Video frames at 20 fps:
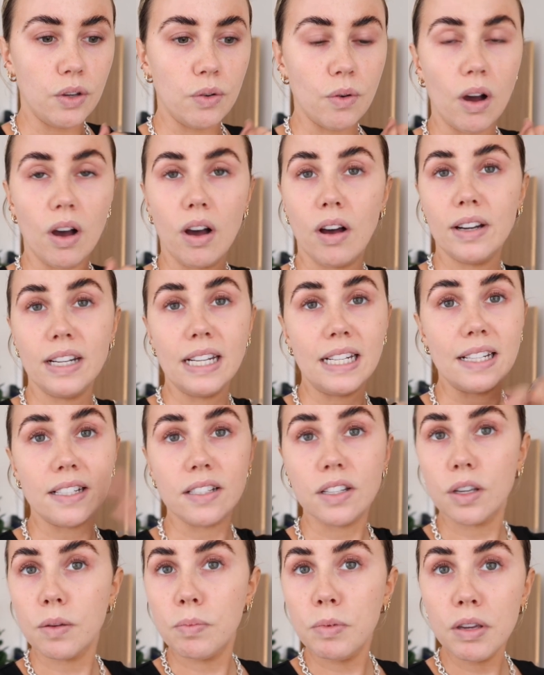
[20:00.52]
you are
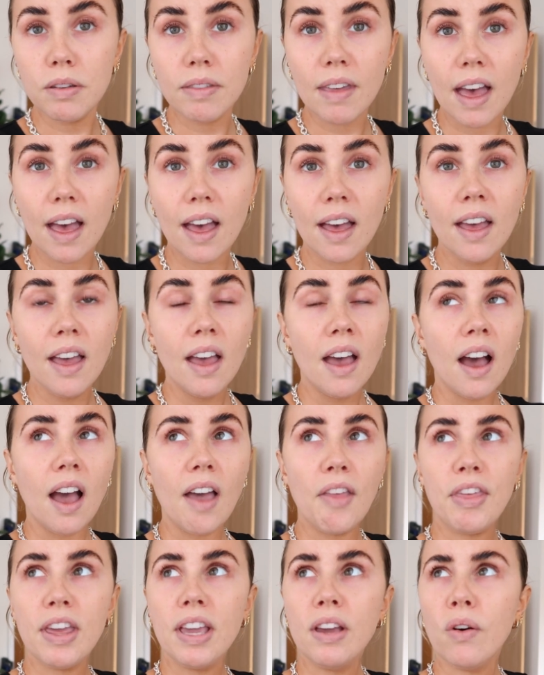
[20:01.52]
needing to commute there.
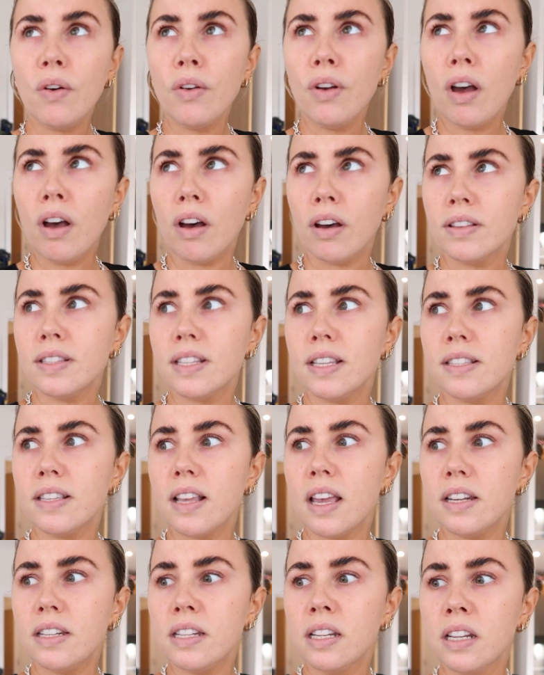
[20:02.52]
I think on ours it
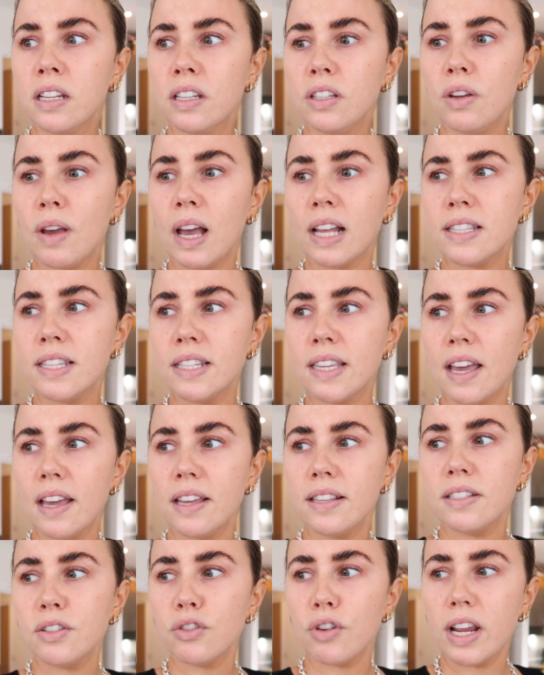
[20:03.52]
said you had to
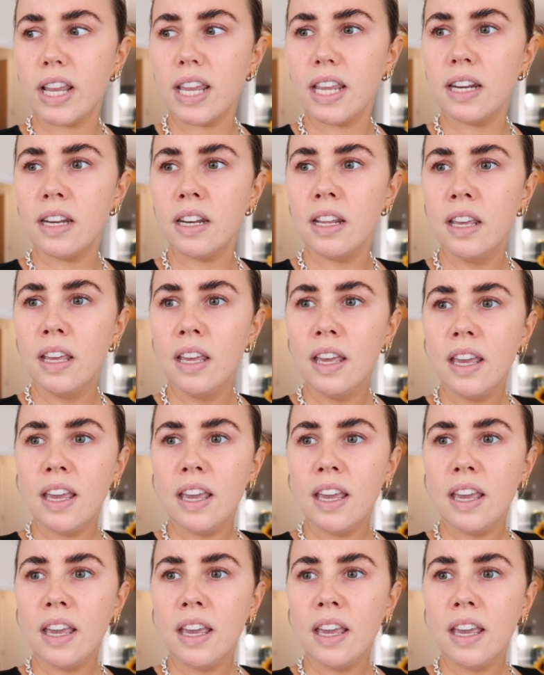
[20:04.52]
get a train.